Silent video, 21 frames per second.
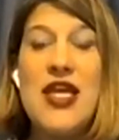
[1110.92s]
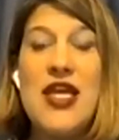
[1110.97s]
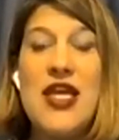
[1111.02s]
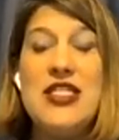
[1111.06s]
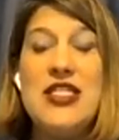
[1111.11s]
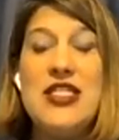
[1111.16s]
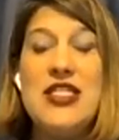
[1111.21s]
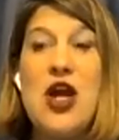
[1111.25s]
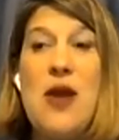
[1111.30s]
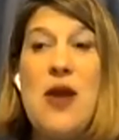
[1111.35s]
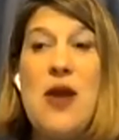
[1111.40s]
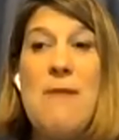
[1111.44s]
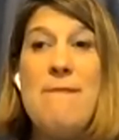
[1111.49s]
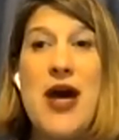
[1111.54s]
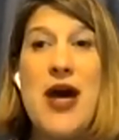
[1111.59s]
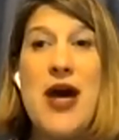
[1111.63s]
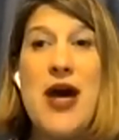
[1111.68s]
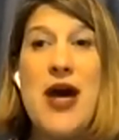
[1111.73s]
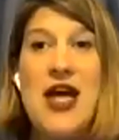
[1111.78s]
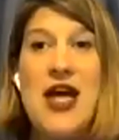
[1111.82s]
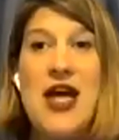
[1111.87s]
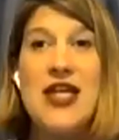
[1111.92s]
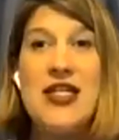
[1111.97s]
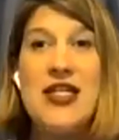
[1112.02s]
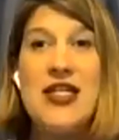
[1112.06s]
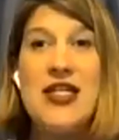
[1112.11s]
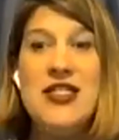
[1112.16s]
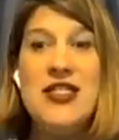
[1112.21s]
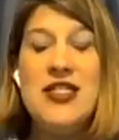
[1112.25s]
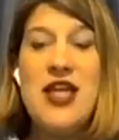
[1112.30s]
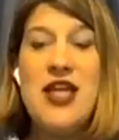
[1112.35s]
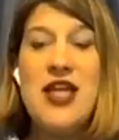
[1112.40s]
it is our
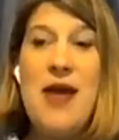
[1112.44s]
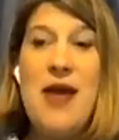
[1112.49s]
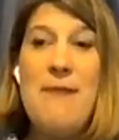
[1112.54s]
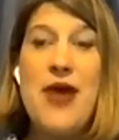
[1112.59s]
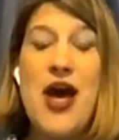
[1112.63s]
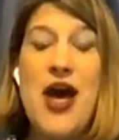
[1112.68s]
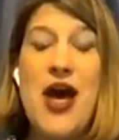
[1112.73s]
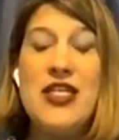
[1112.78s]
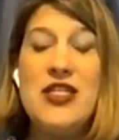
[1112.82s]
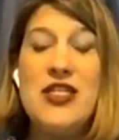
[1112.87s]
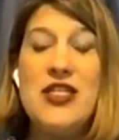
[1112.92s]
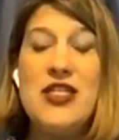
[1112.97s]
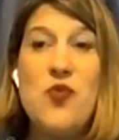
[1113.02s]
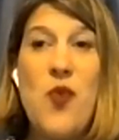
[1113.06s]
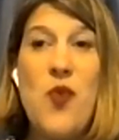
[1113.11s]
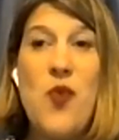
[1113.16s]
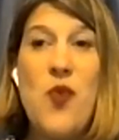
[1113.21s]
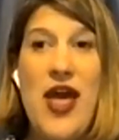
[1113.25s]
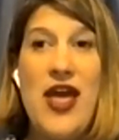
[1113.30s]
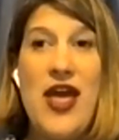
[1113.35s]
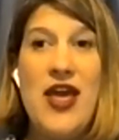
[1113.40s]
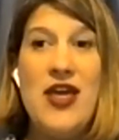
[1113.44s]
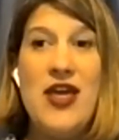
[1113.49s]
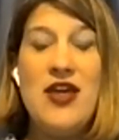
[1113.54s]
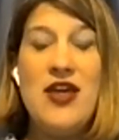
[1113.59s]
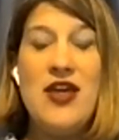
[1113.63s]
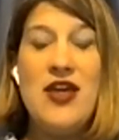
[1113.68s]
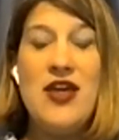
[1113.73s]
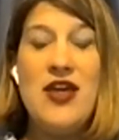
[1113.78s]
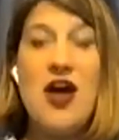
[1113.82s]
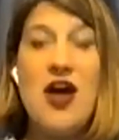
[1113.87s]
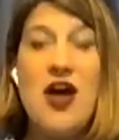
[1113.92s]
mind and body's
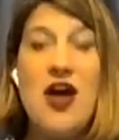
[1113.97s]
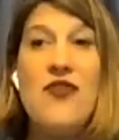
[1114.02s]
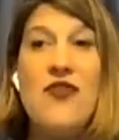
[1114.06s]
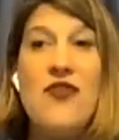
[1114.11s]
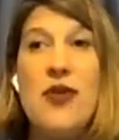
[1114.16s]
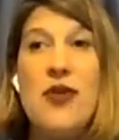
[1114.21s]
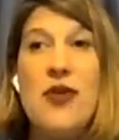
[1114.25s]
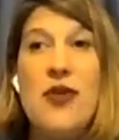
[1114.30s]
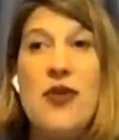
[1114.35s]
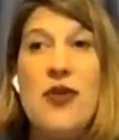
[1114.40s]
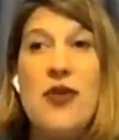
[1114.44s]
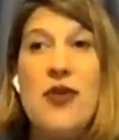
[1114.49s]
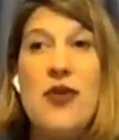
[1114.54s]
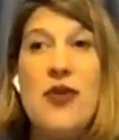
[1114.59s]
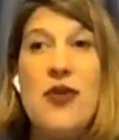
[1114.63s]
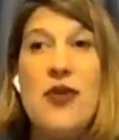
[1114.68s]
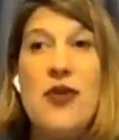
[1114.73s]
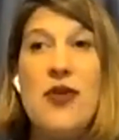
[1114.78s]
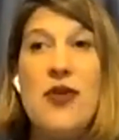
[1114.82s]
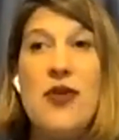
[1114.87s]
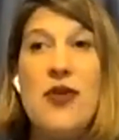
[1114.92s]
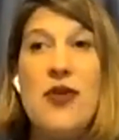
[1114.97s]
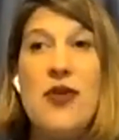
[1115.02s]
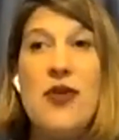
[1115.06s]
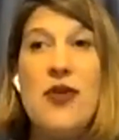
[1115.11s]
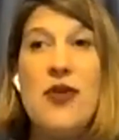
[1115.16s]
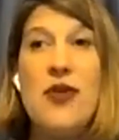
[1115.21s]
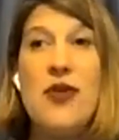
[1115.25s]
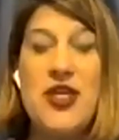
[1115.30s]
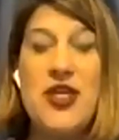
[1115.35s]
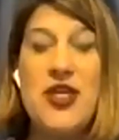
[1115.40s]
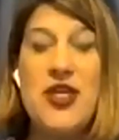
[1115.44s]
way of communicating
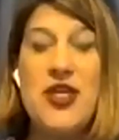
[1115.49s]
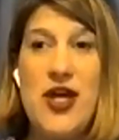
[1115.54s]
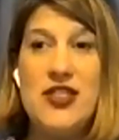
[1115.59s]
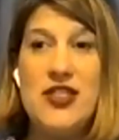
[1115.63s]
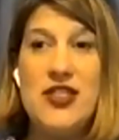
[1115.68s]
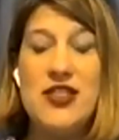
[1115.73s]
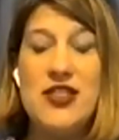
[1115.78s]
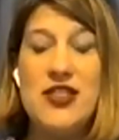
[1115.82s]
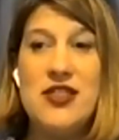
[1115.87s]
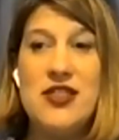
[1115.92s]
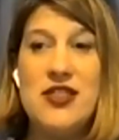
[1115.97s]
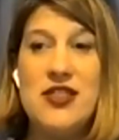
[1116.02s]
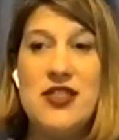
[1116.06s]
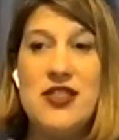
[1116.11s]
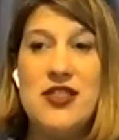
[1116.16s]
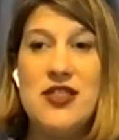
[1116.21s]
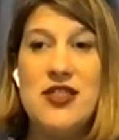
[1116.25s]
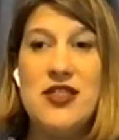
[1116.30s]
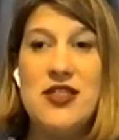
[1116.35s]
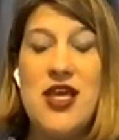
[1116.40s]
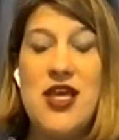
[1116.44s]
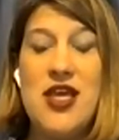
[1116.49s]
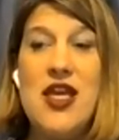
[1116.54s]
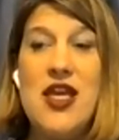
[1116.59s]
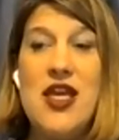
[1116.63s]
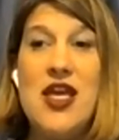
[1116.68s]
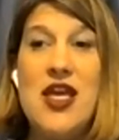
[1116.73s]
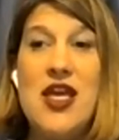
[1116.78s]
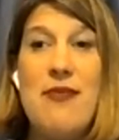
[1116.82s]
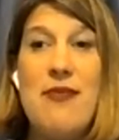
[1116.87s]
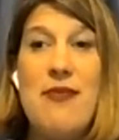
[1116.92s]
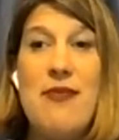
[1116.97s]
something to us.
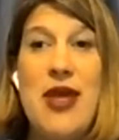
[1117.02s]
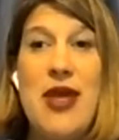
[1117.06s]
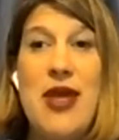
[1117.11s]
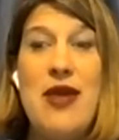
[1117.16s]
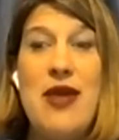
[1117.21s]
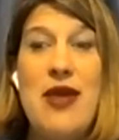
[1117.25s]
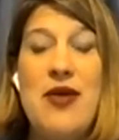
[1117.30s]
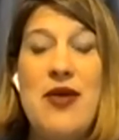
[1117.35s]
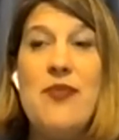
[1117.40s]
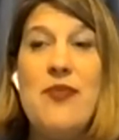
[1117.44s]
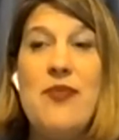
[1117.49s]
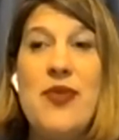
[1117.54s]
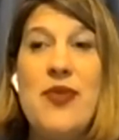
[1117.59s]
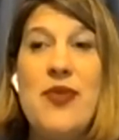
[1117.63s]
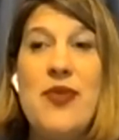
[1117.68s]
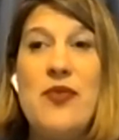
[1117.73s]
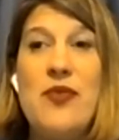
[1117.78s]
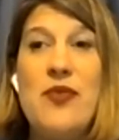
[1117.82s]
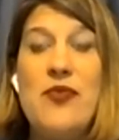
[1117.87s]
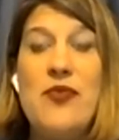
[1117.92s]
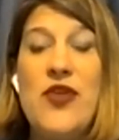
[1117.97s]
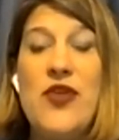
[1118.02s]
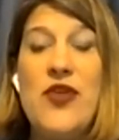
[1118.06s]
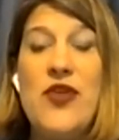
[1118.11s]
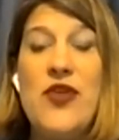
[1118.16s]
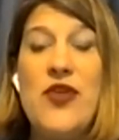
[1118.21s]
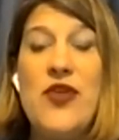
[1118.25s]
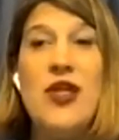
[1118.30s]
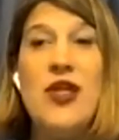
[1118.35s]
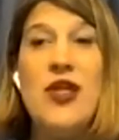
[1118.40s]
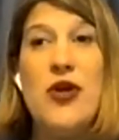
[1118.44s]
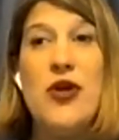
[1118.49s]
It may feeling
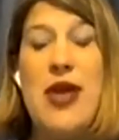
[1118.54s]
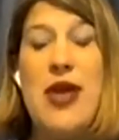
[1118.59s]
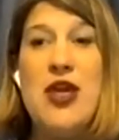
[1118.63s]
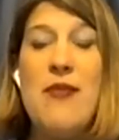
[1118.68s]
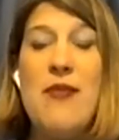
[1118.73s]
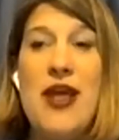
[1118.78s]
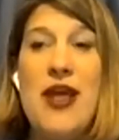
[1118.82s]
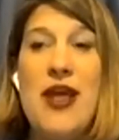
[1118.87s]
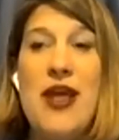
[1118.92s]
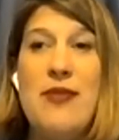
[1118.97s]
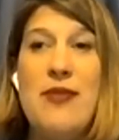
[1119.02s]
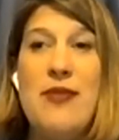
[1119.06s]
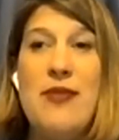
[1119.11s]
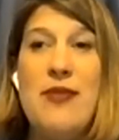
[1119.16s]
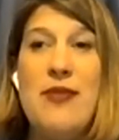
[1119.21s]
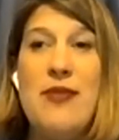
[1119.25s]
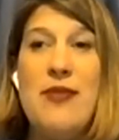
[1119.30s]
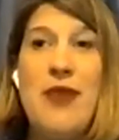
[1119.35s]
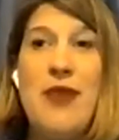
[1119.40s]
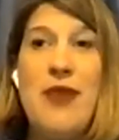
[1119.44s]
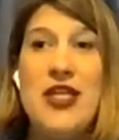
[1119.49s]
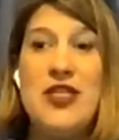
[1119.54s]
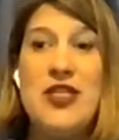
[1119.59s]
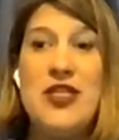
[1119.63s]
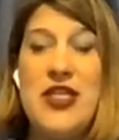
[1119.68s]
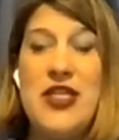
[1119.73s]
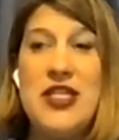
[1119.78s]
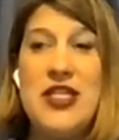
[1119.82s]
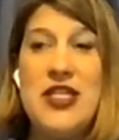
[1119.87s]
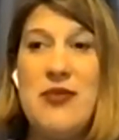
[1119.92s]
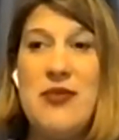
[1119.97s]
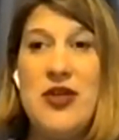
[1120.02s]
bored may be our mind and body's
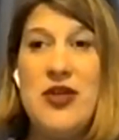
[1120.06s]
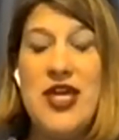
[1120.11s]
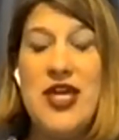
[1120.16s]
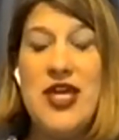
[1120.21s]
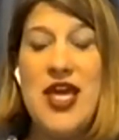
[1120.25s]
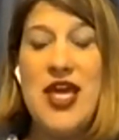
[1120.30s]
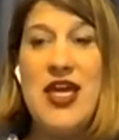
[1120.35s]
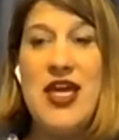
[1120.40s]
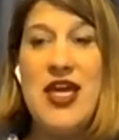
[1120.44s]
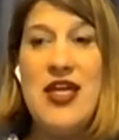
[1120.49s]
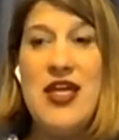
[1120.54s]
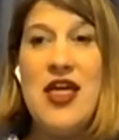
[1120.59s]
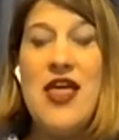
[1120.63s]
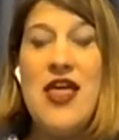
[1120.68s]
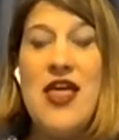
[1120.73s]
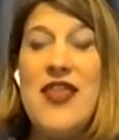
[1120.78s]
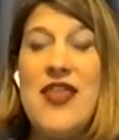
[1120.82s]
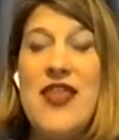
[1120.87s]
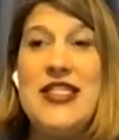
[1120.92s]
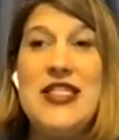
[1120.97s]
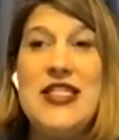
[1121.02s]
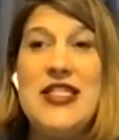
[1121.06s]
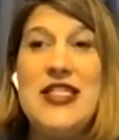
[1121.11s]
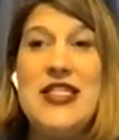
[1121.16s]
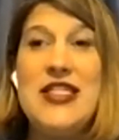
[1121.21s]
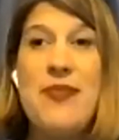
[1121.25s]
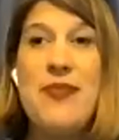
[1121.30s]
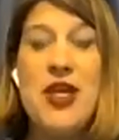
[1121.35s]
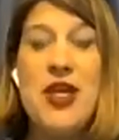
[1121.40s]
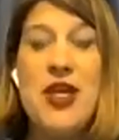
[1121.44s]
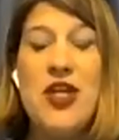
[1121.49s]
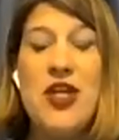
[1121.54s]
way to communicate that
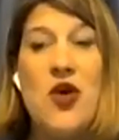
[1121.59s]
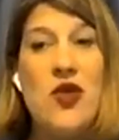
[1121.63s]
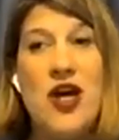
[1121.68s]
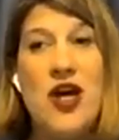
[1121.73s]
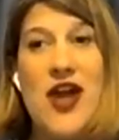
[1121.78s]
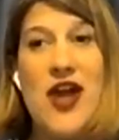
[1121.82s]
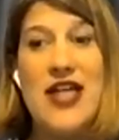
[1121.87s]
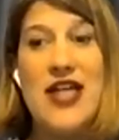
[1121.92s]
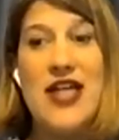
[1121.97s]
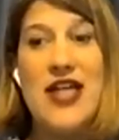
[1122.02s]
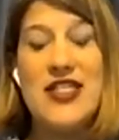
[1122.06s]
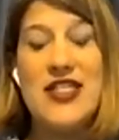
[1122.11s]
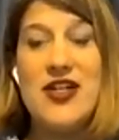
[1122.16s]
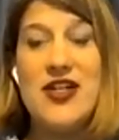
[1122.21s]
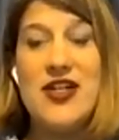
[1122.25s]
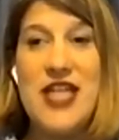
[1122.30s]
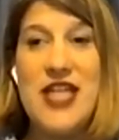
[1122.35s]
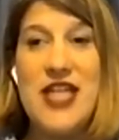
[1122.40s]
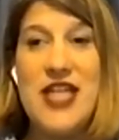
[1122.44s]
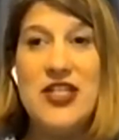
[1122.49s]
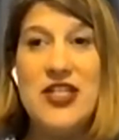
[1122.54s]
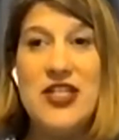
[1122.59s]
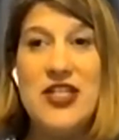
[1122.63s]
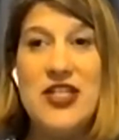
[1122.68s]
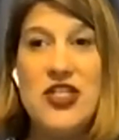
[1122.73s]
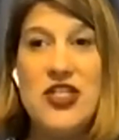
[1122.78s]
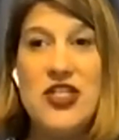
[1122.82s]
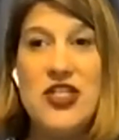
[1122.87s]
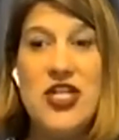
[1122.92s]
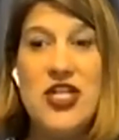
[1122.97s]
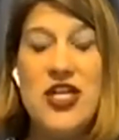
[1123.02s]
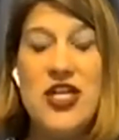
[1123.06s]
something no longer has our
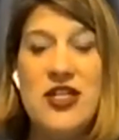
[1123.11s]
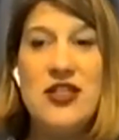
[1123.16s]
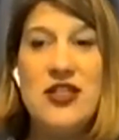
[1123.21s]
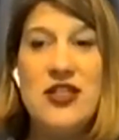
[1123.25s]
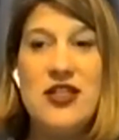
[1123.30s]
attention